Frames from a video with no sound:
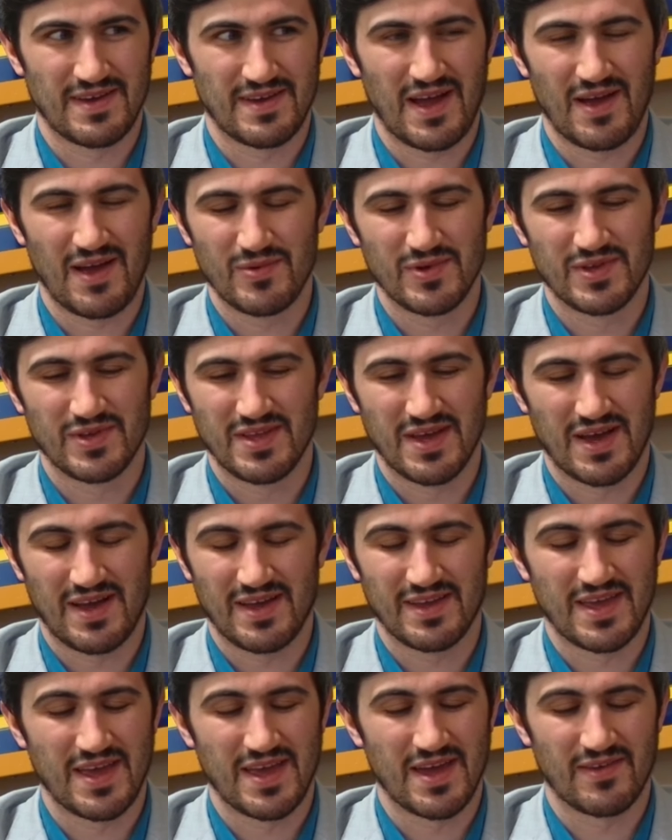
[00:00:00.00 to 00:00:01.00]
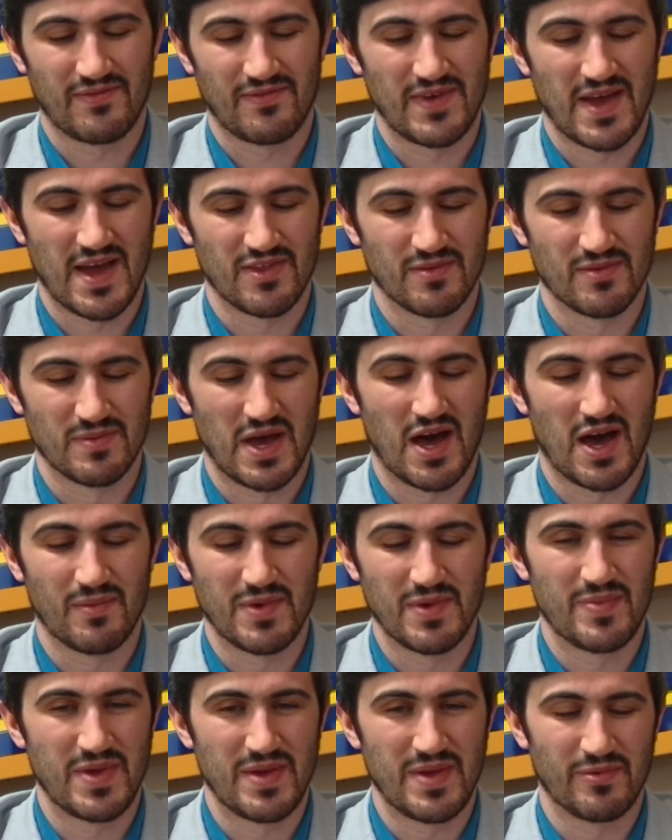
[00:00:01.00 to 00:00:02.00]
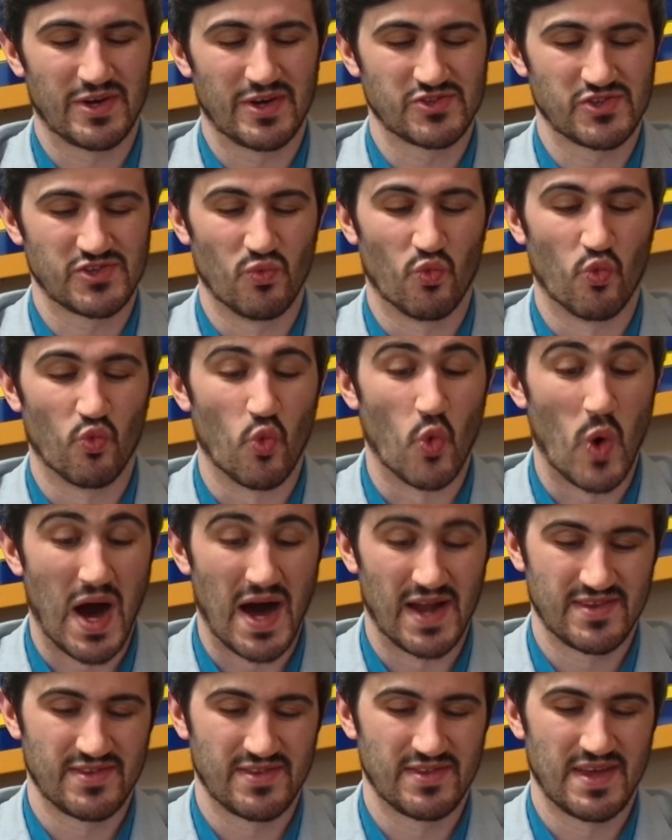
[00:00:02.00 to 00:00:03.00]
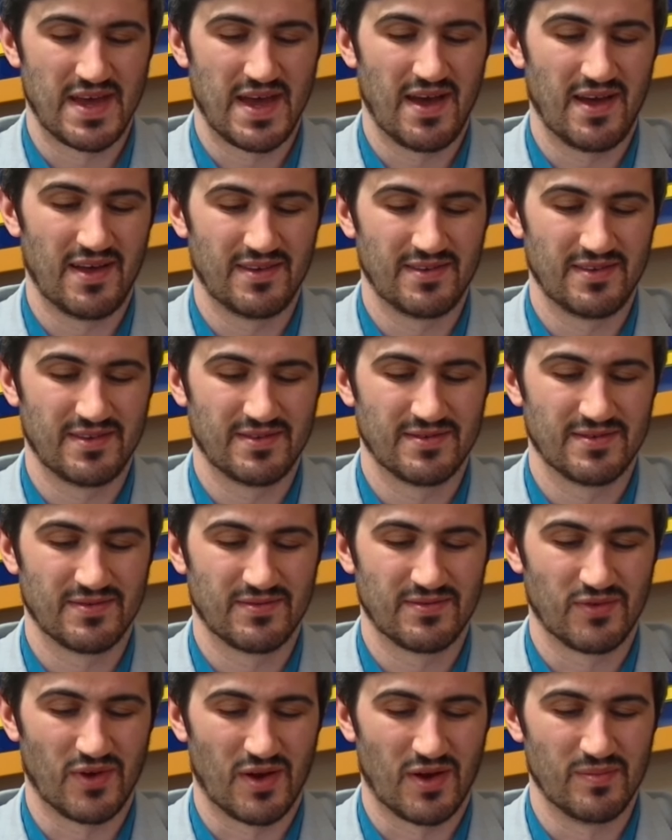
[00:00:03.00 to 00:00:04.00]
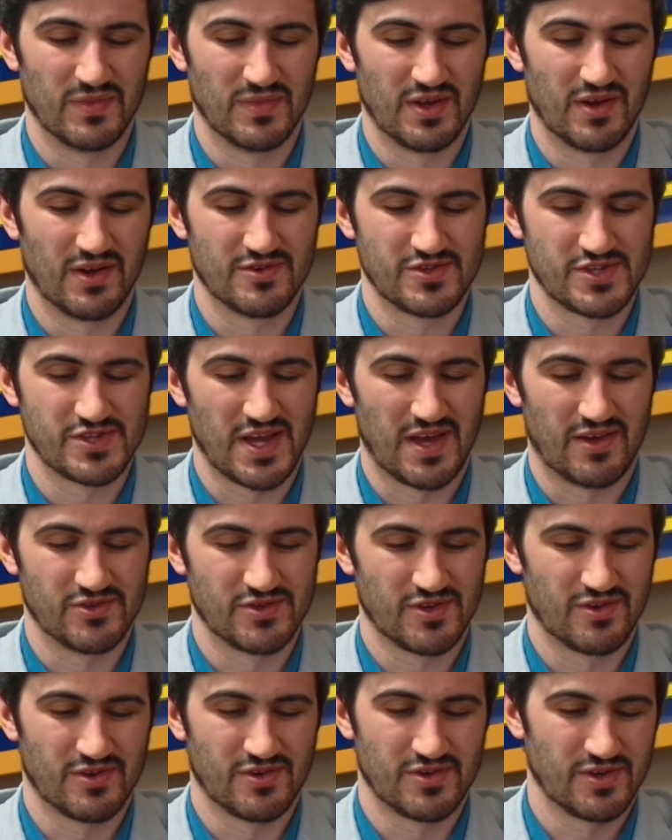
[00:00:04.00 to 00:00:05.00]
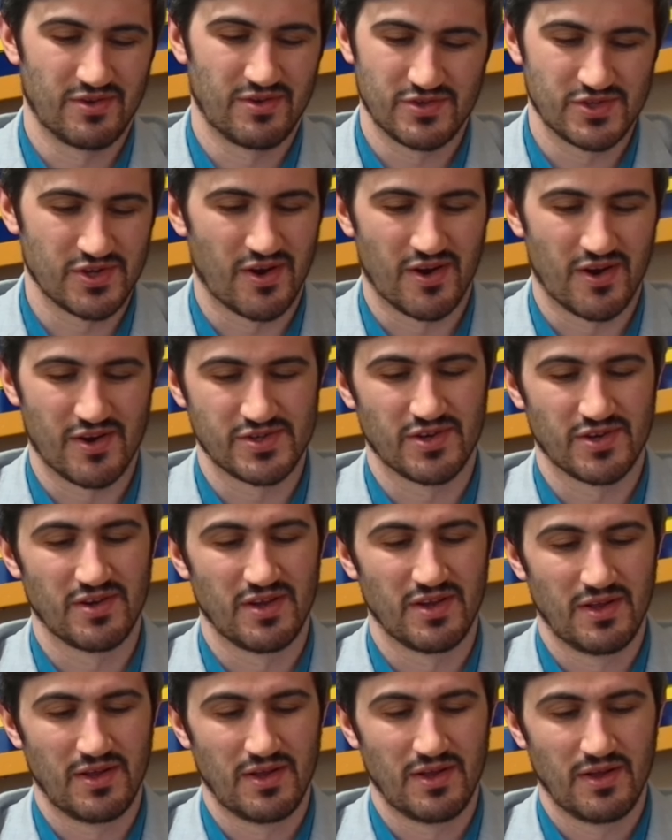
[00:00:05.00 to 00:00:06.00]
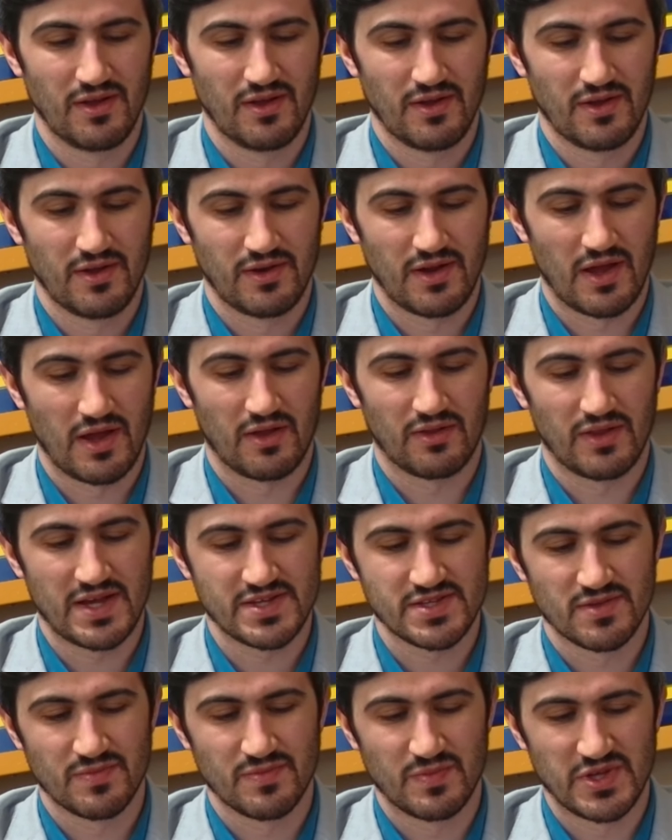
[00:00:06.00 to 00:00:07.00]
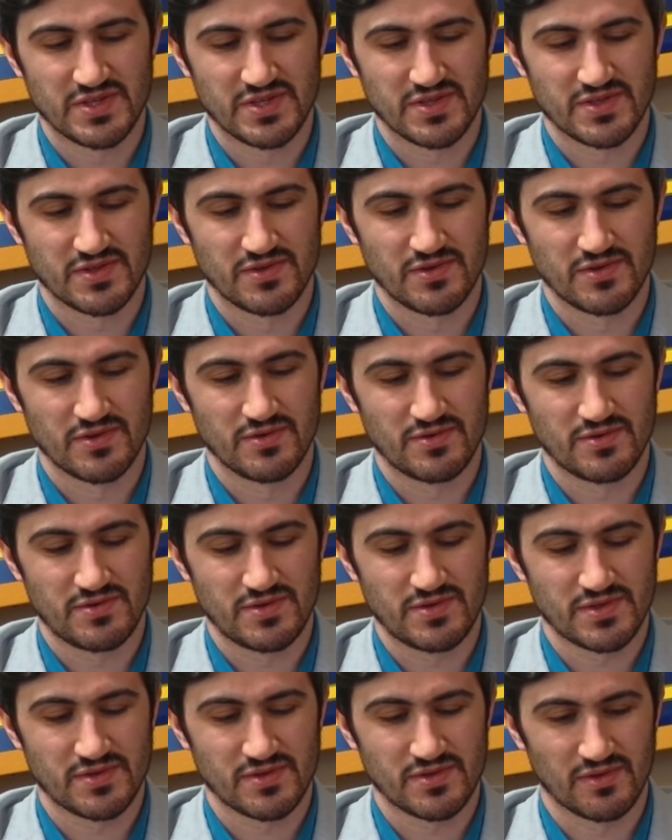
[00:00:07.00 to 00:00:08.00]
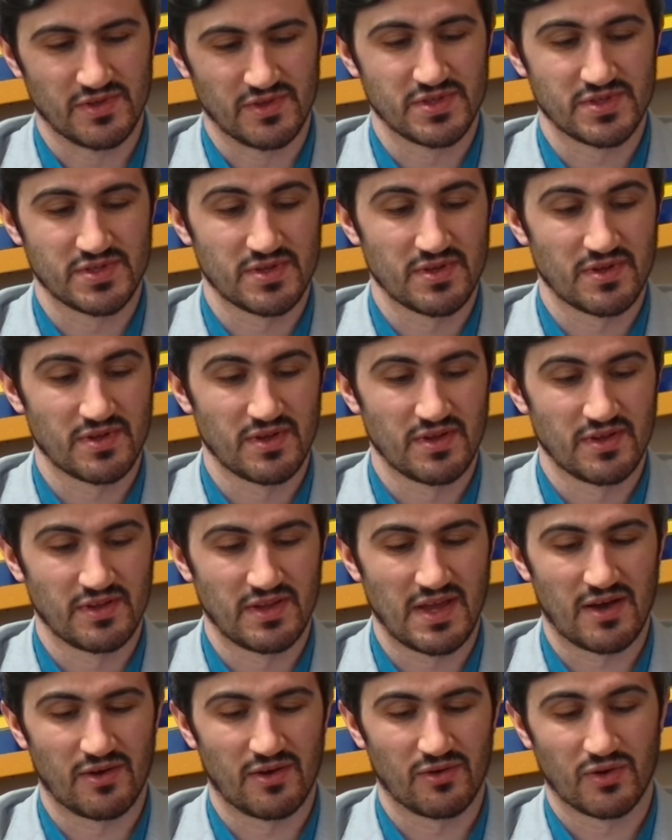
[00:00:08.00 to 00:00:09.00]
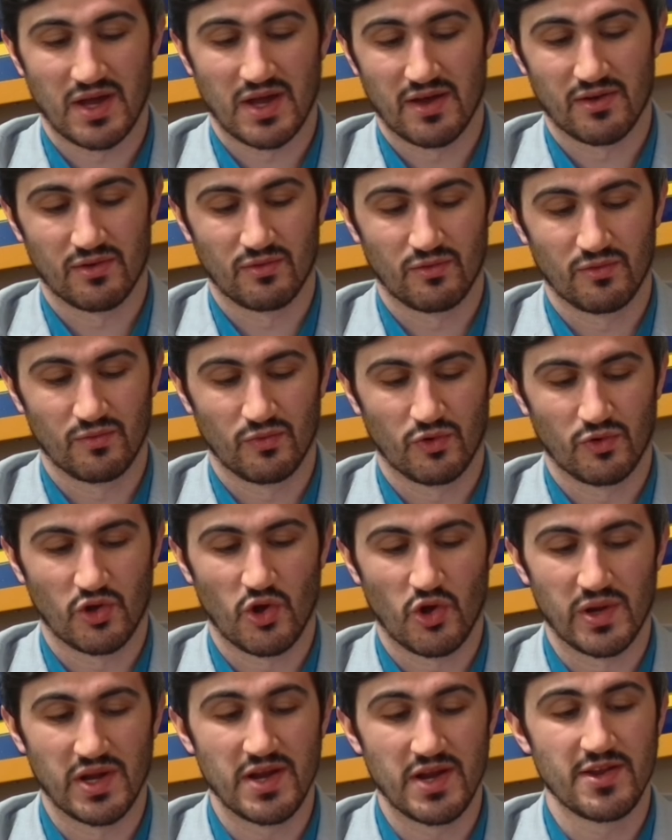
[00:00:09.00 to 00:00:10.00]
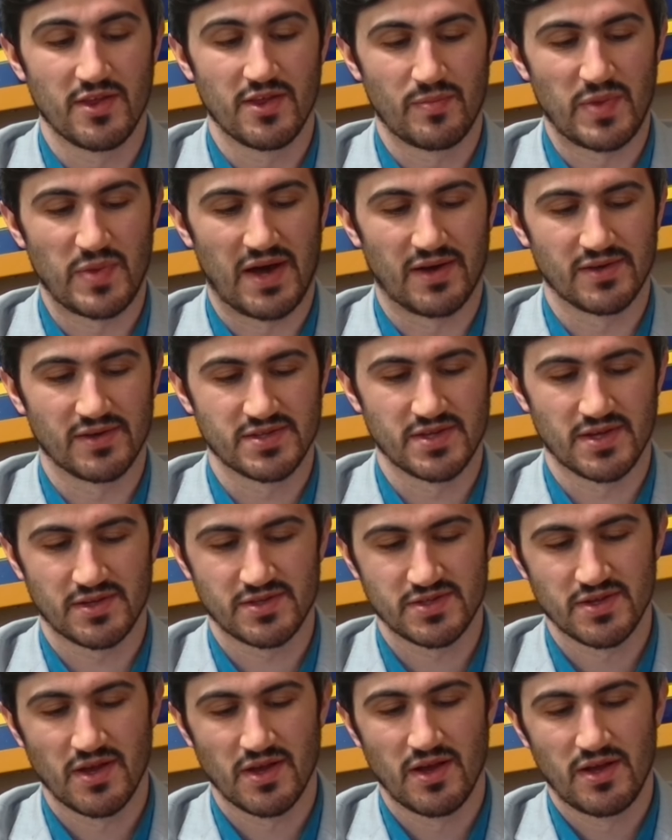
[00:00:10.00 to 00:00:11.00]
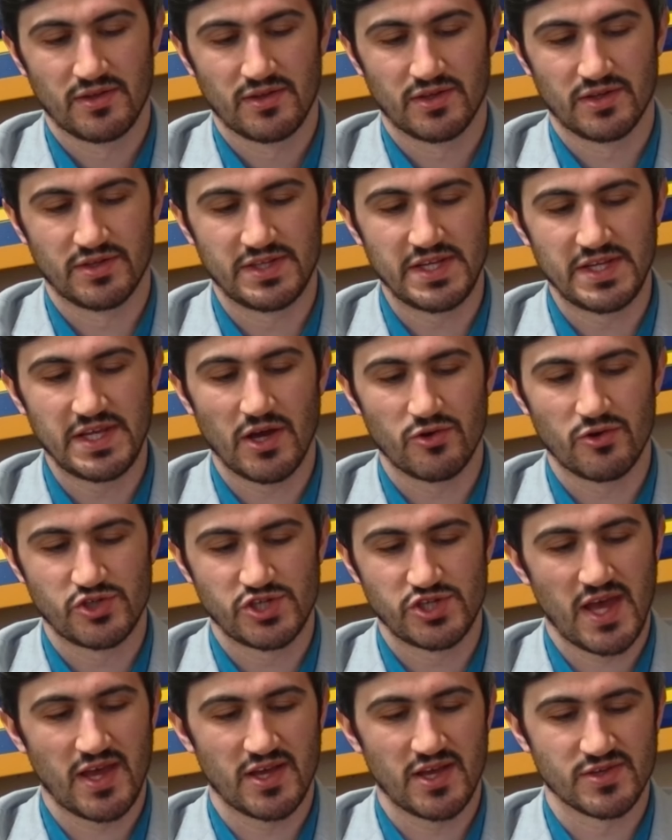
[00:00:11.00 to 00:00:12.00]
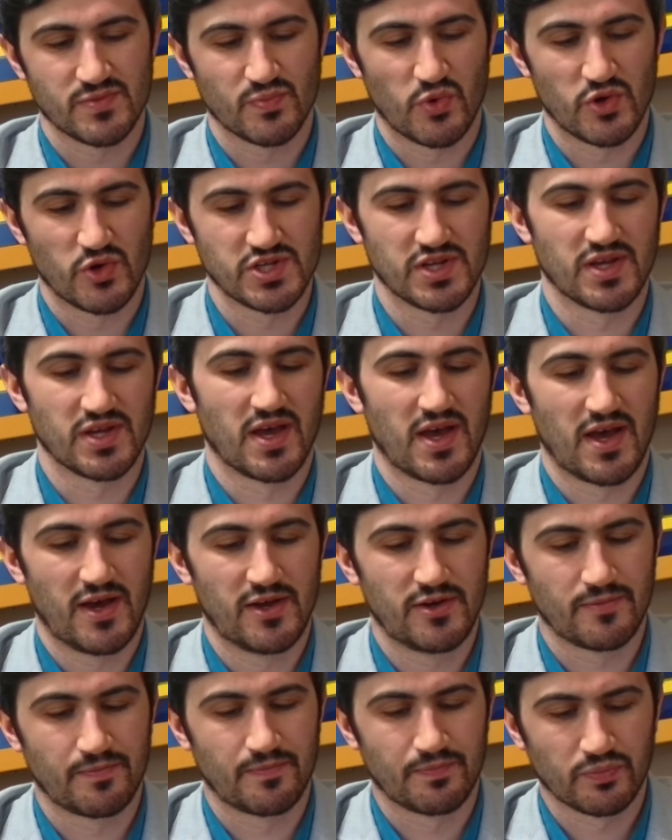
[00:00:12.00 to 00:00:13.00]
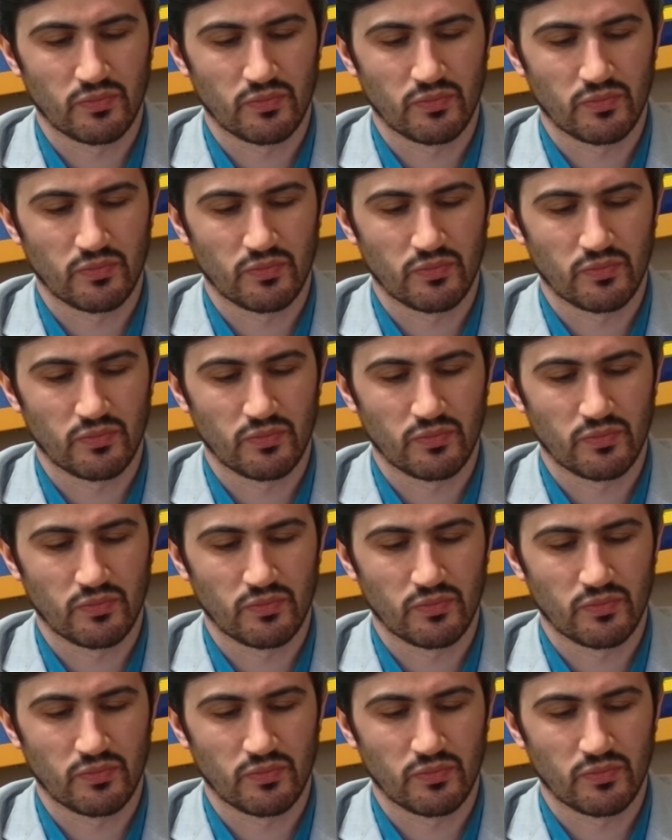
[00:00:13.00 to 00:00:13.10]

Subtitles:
I can't fathom how many people actually want that from their Challenger, their Charger. Now, last of the business news, at least now kind of going into the politics, the DOJ is pushing ahead